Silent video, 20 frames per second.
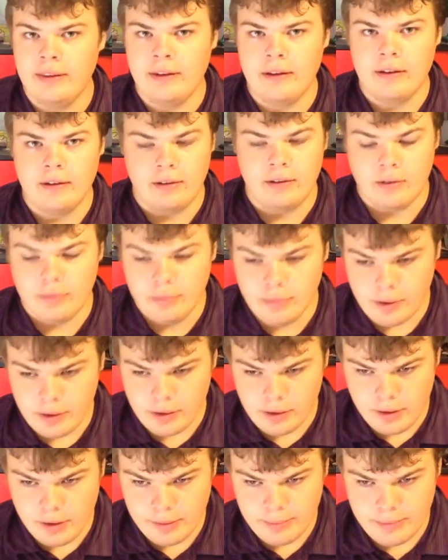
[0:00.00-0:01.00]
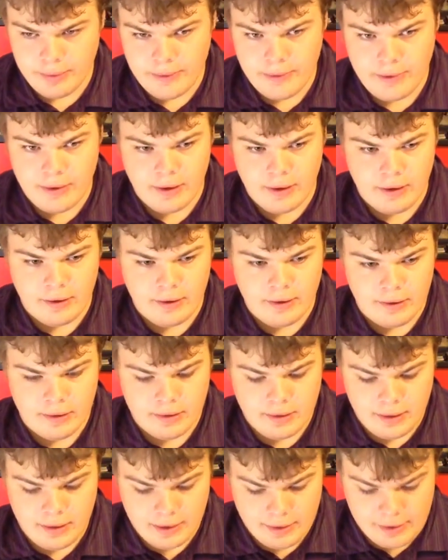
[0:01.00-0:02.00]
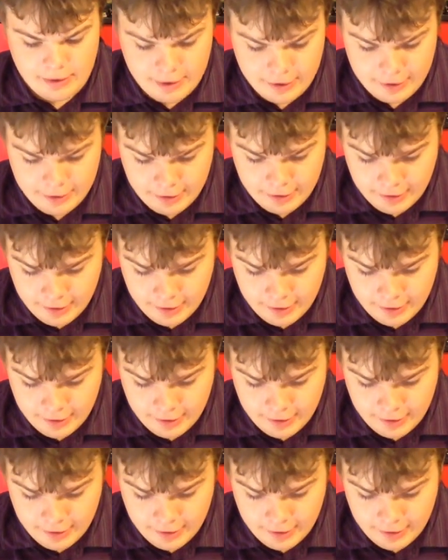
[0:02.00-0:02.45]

than in, on DS.